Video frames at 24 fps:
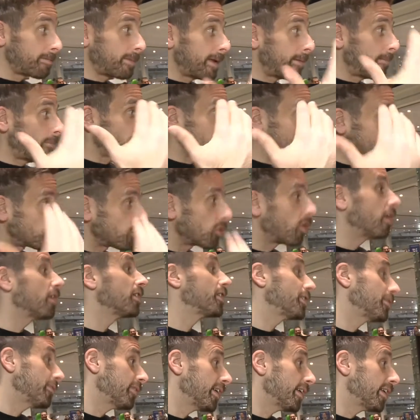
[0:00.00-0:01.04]
and people are drawn
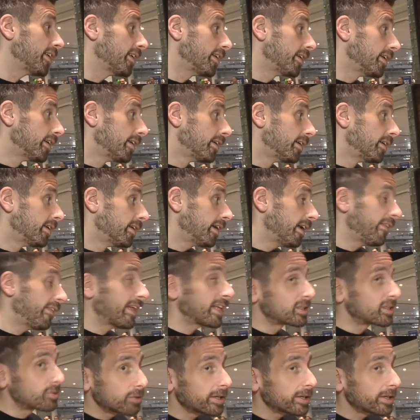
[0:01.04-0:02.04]
to it and that's